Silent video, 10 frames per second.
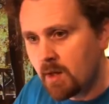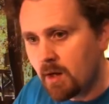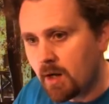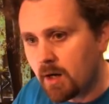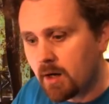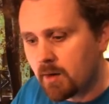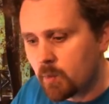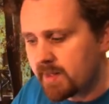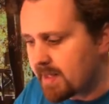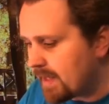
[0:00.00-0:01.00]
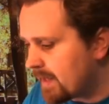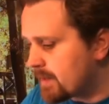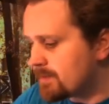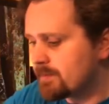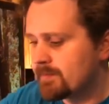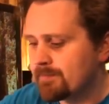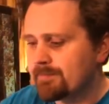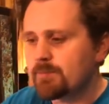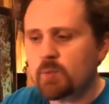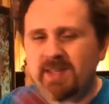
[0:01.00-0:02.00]
uh, we can't,
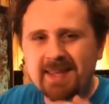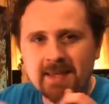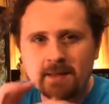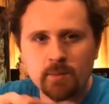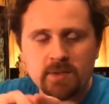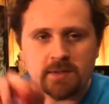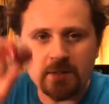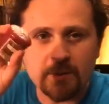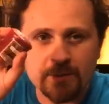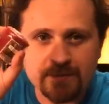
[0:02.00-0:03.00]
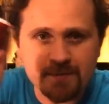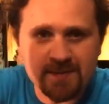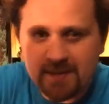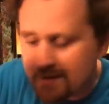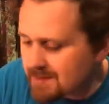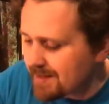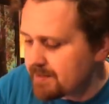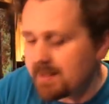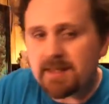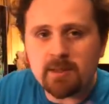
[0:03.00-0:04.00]
we can't, we, you know, things like
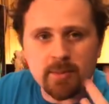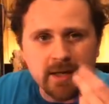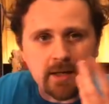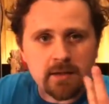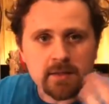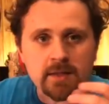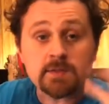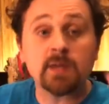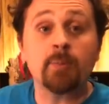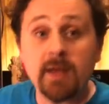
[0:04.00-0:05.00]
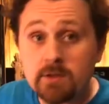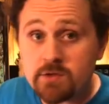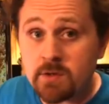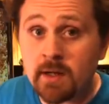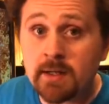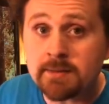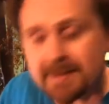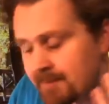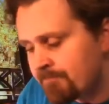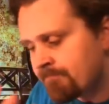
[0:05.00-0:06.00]
the eBay, things like Patreon,
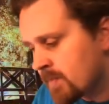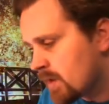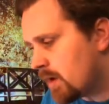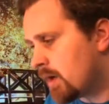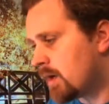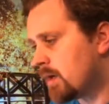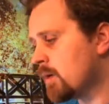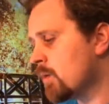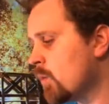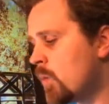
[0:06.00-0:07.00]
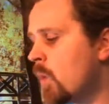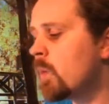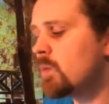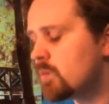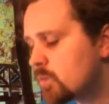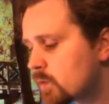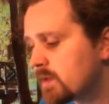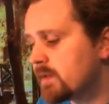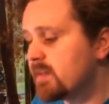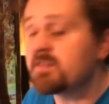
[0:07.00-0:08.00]
uh, won't
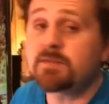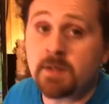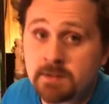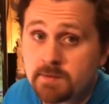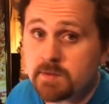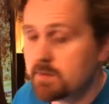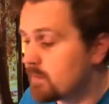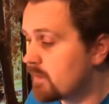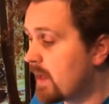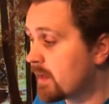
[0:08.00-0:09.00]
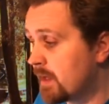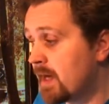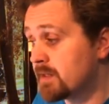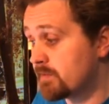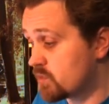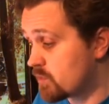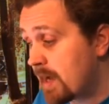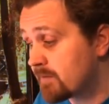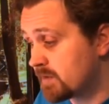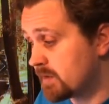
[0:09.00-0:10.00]
really fund that kind of traveling,